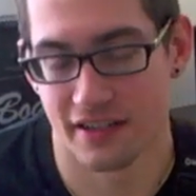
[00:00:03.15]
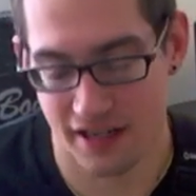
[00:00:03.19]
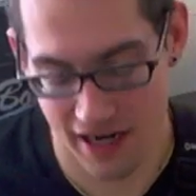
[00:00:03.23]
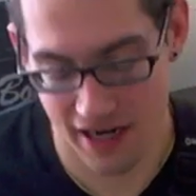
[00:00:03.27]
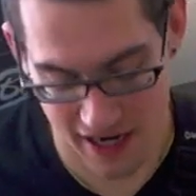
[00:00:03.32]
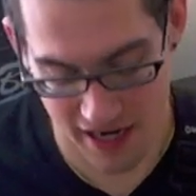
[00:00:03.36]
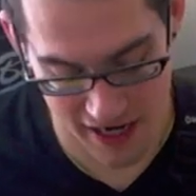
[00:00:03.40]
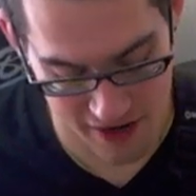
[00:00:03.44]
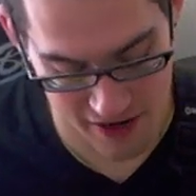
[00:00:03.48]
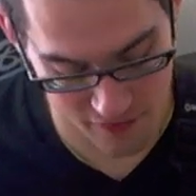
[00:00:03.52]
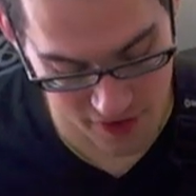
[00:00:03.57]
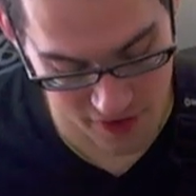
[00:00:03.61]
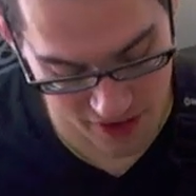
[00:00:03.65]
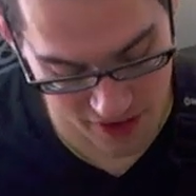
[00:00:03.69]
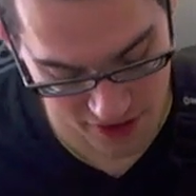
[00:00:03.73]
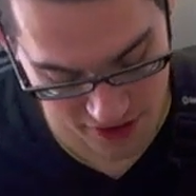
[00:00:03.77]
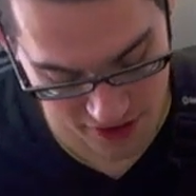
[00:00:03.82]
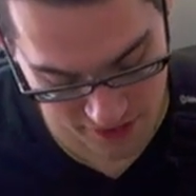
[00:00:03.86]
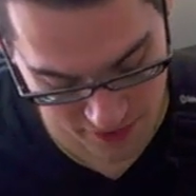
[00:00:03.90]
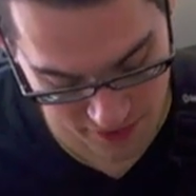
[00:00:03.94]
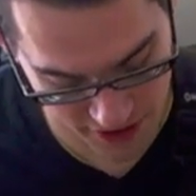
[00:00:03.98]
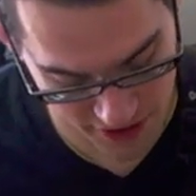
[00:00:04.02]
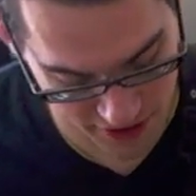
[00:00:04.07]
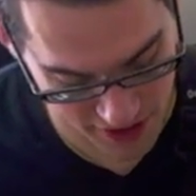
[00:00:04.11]
we are going
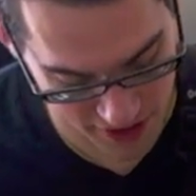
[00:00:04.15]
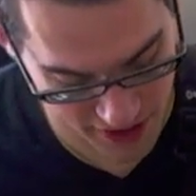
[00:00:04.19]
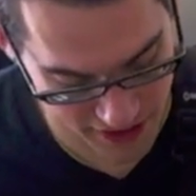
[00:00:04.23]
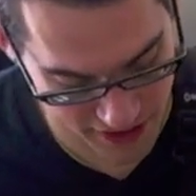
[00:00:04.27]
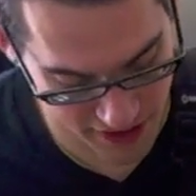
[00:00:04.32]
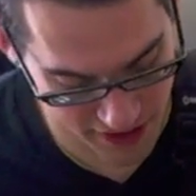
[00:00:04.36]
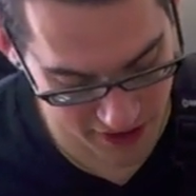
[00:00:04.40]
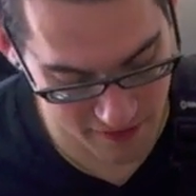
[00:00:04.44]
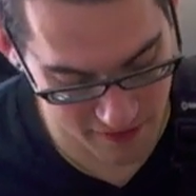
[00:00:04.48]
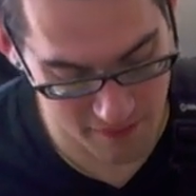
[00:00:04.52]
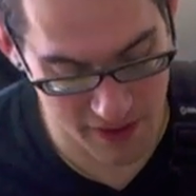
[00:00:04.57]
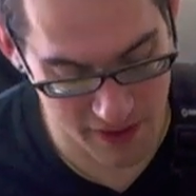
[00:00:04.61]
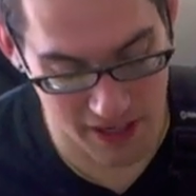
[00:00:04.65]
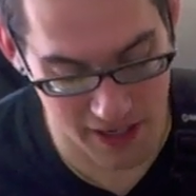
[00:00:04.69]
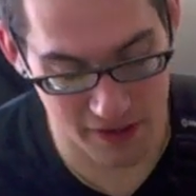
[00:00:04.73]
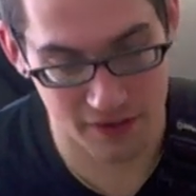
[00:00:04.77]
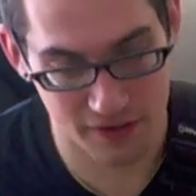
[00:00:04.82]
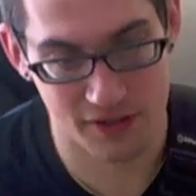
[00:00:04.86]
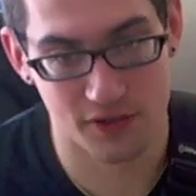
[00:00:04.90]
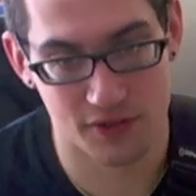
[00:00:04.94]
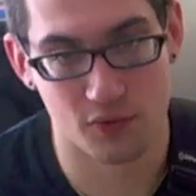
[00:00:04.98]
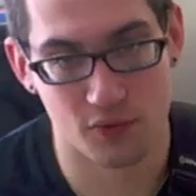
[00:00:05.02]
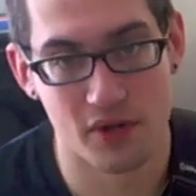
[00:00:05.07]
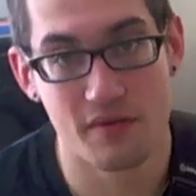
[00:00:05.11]
to be talking about
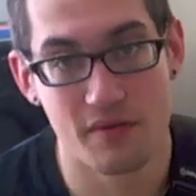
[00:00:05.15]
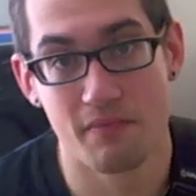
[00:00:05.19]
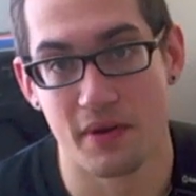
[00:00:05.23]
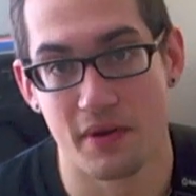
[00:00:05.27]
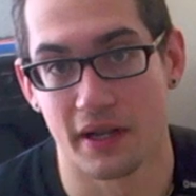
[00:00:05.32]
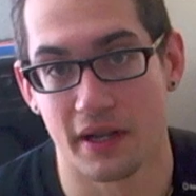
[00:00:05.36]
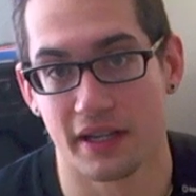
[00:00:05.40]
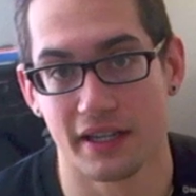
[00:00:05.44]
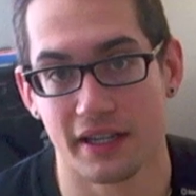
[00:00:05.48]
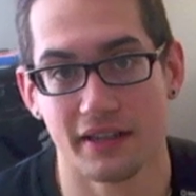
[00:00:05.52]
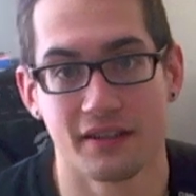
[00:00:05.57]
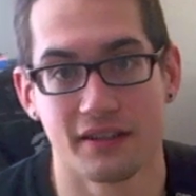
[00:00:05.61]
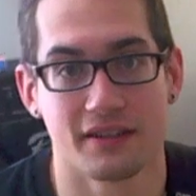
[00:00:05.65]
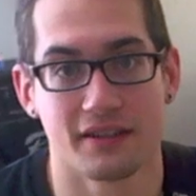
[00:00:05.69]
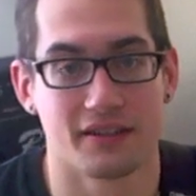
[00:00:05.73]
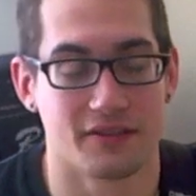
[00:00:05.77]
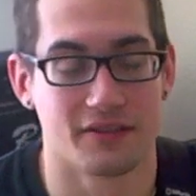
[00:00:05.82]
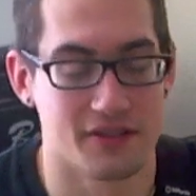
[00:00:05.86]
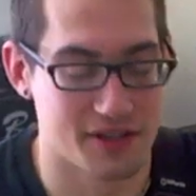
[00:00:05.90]
sweep picking,